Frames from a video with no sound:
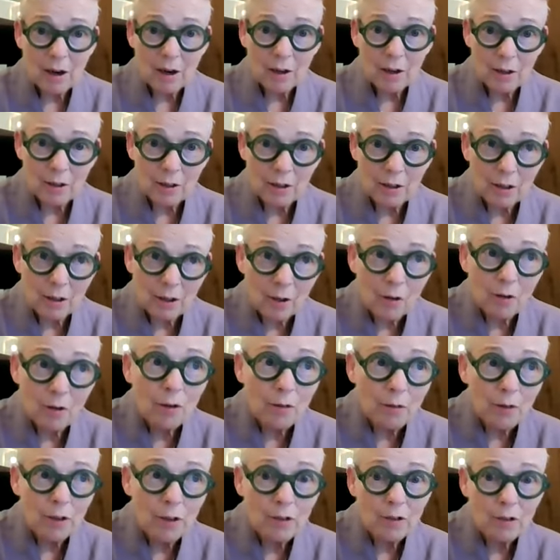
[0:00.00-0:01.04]
our
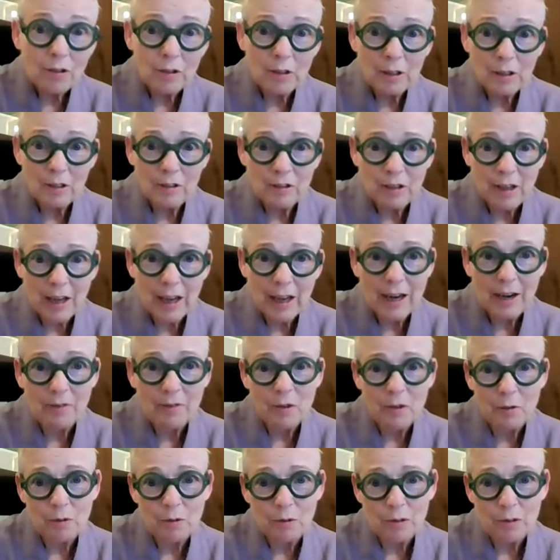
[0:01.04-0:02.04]
universities to have the